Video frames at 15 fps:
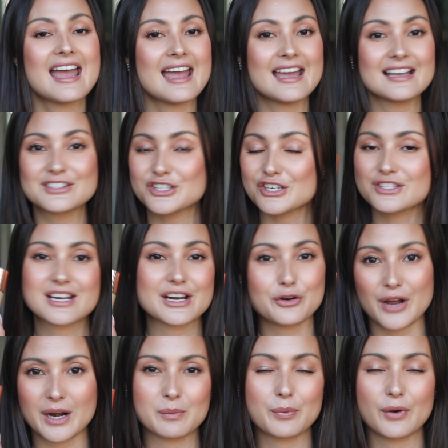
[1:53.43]
It's just an
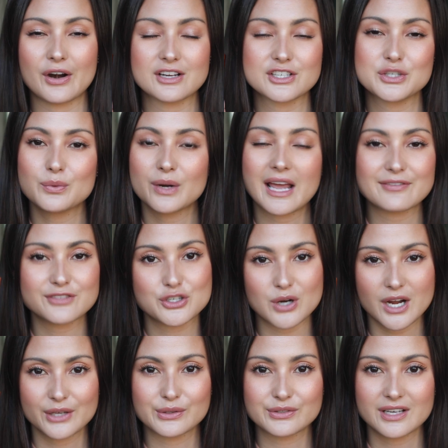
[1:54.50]
incredible product. You really have to
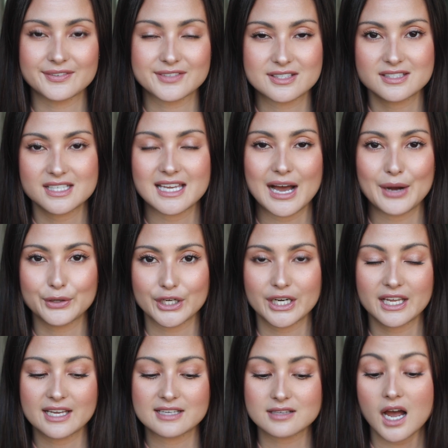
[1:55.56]
try it yourself to see how good
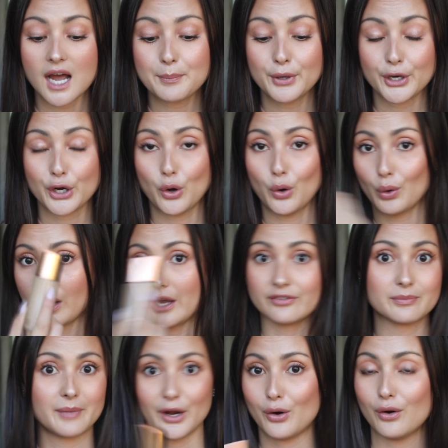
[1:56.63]
it is. I put it all
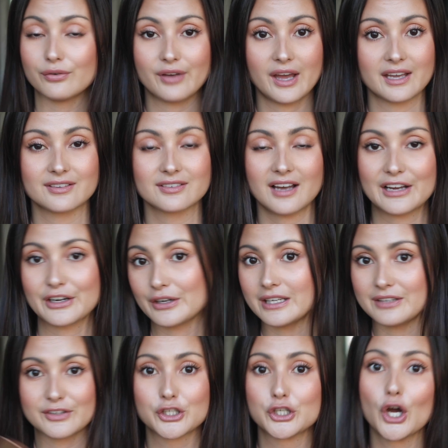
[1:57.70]
over my whole face. I don't
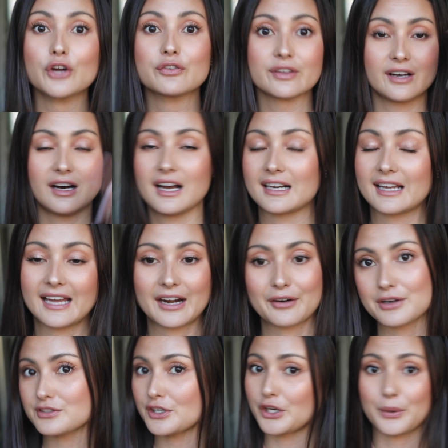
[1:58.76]
even go for the highlight
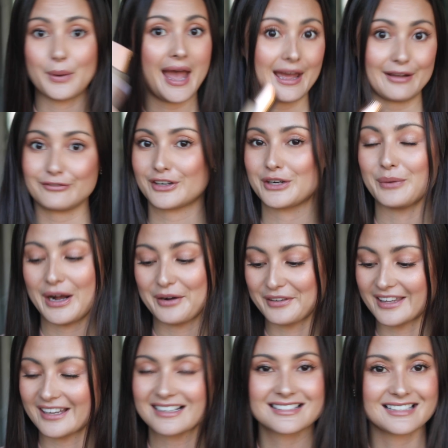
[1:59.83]
areas. I go everywhere
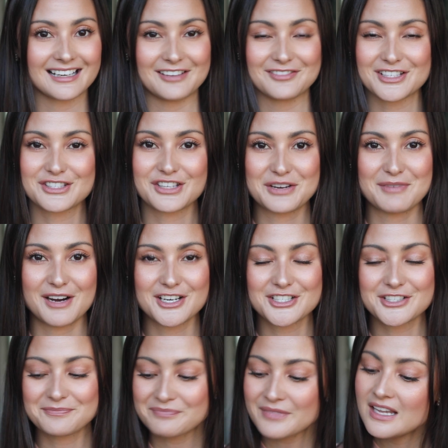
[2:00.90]
with it because I love it so
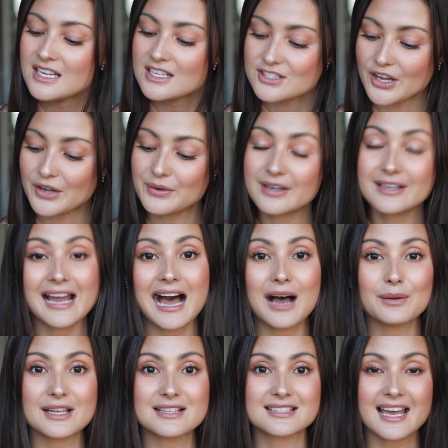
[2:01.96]
much. So
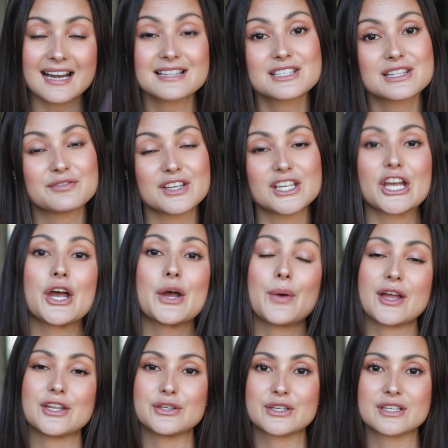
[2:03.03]
now let's get into the video
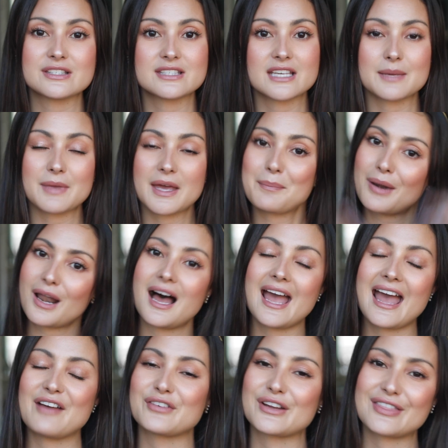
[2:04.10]
and you can see me
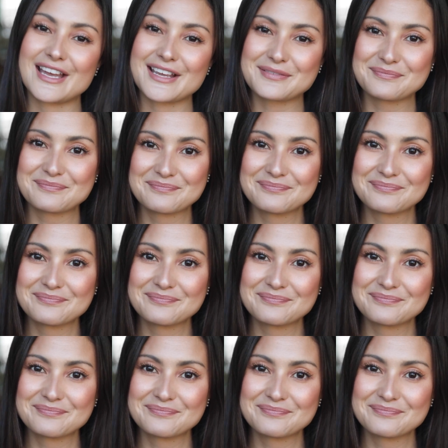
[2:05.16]
apply everything.